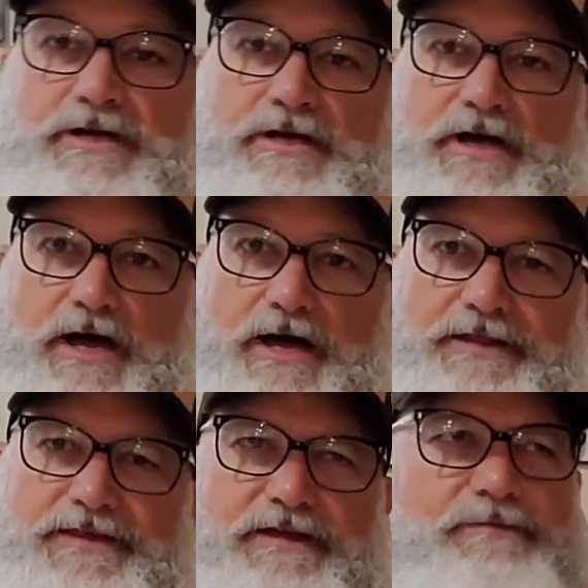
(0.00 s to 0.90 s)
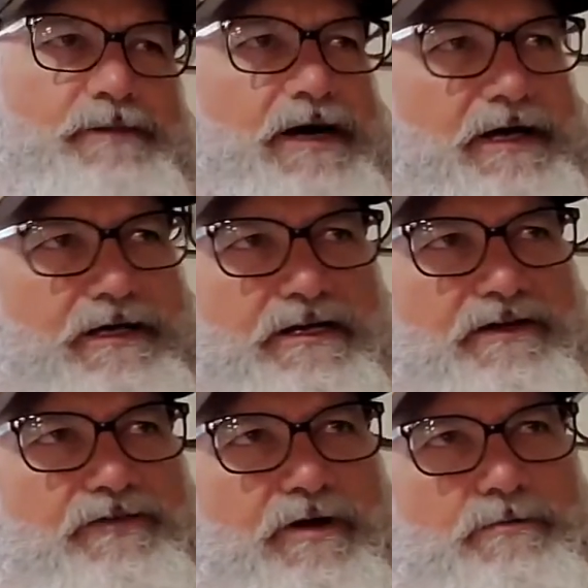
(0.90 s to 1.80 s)
I think mine,
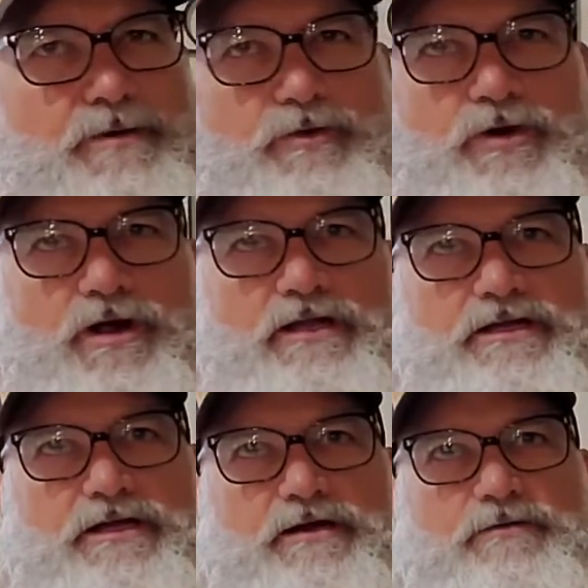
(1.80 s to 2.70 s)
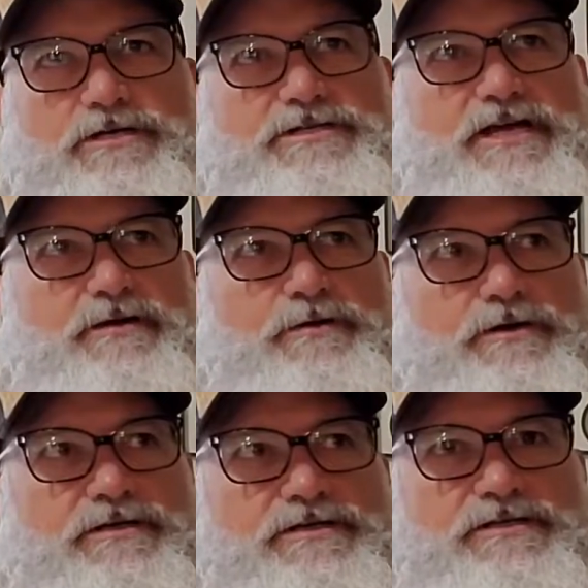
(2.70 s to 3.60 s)
if I remember correctly, I want to say they were
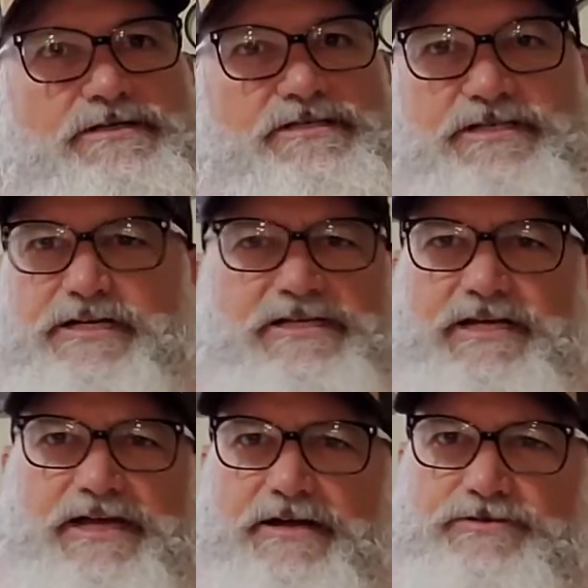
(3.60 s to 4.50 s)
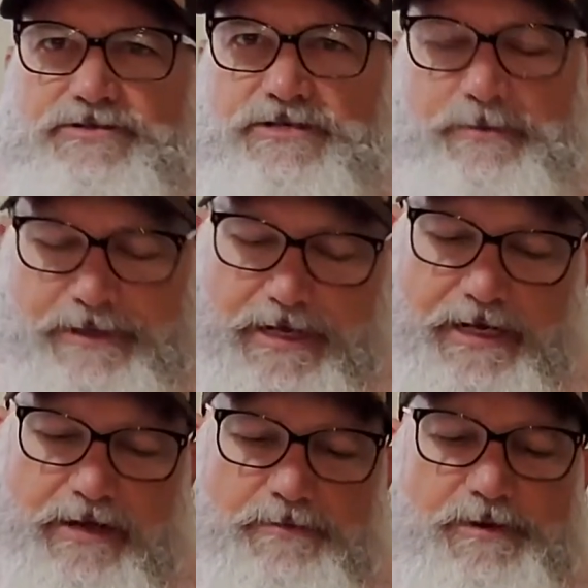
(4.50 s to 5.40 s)
16th ounce or something like that. I
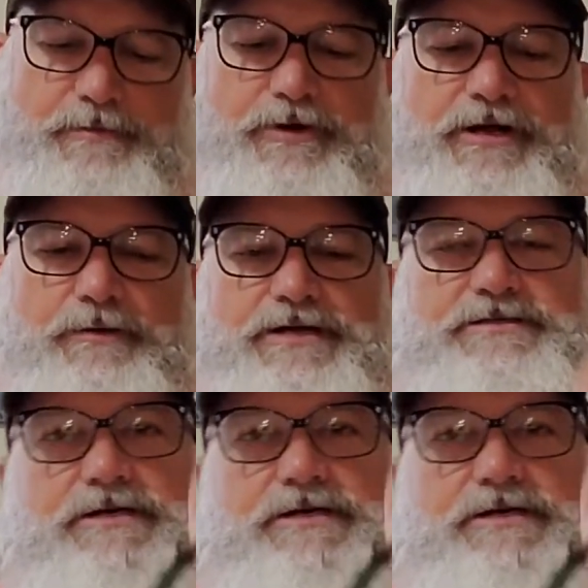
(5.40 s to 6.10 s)
can't remember anyways.